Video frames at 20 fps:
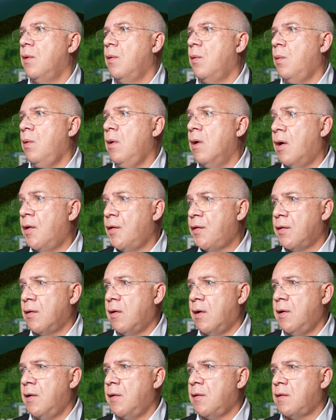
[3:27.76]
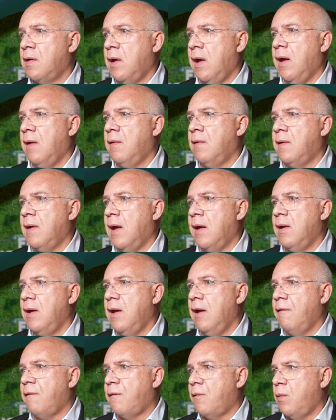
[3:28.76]
We also understand that
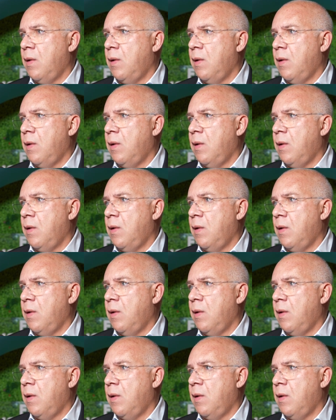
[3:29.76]
if